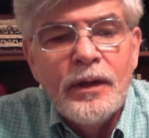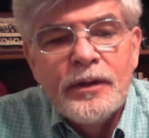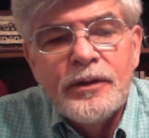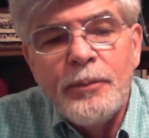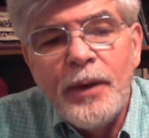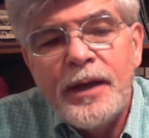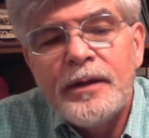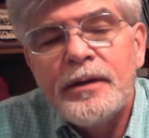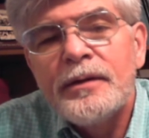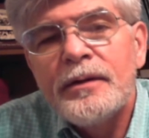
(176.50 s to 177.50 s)
To
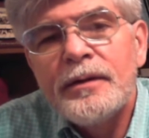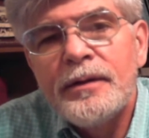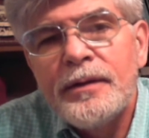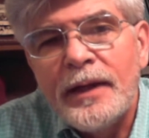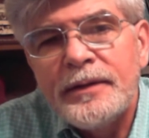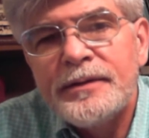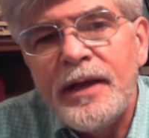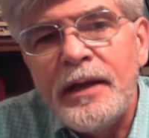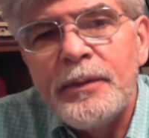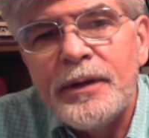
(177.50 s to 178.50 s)
make that
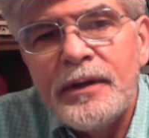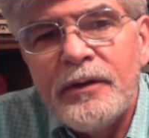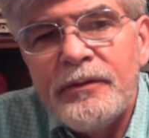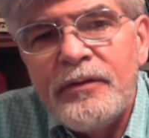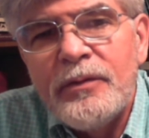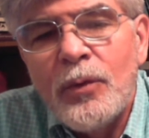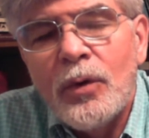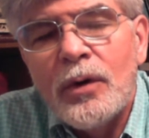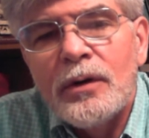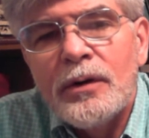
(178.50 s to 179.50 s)
statement of even
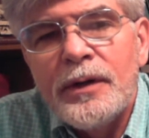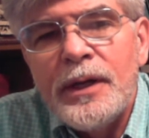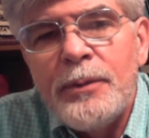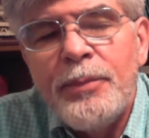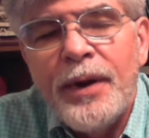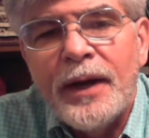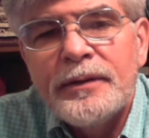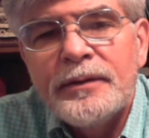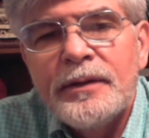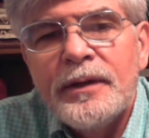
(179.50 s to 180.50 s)
more
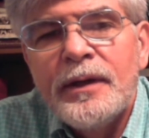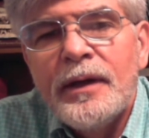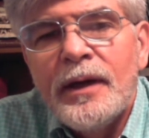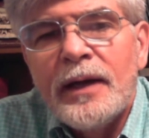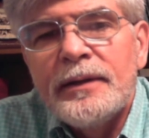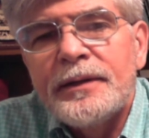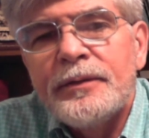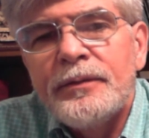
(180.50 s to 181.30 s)
impact, I'd like to